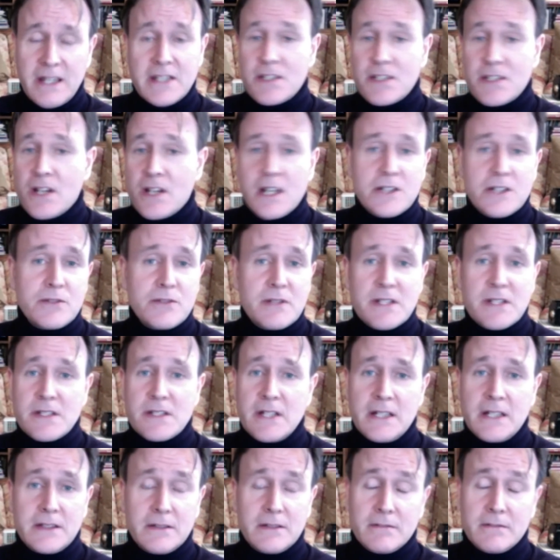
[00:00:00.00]
countries
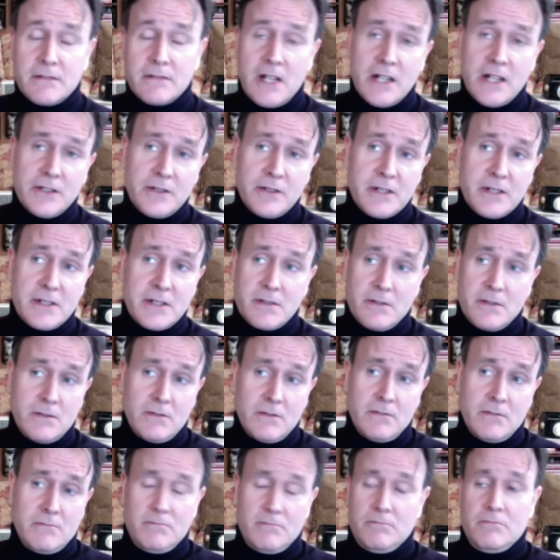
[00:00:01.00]

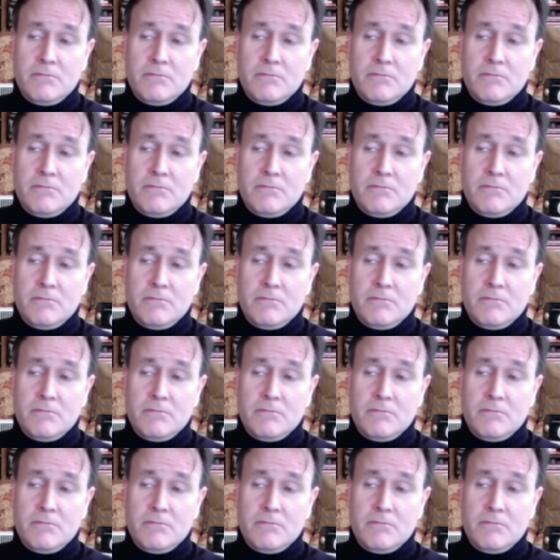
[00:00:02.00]
or